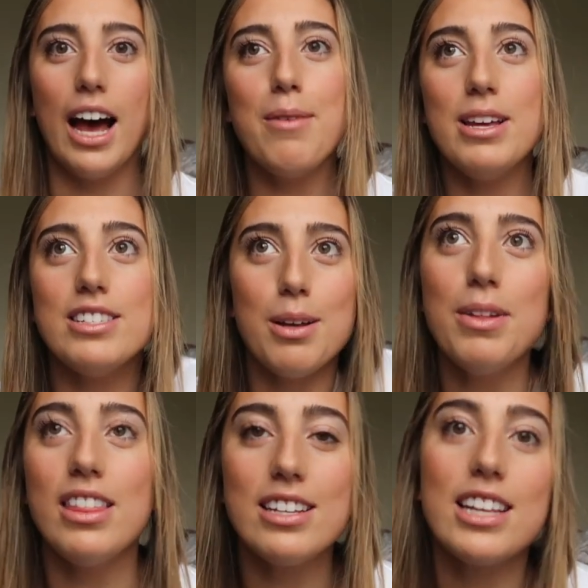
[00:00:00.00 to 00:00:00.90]
I mean, some
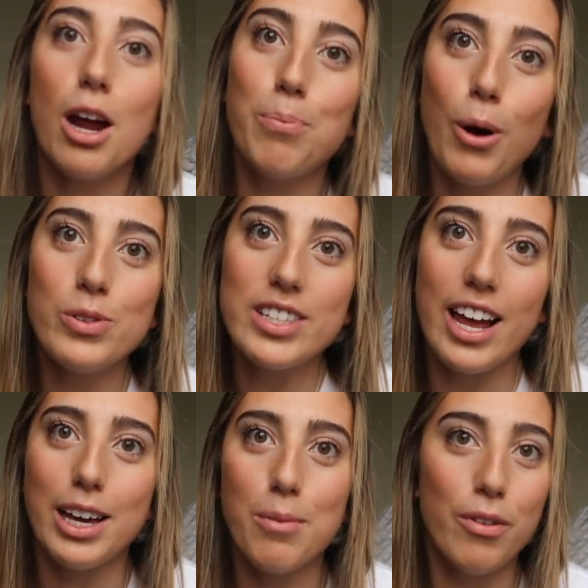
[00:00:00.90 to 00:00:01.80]
of the things that I'll post, like,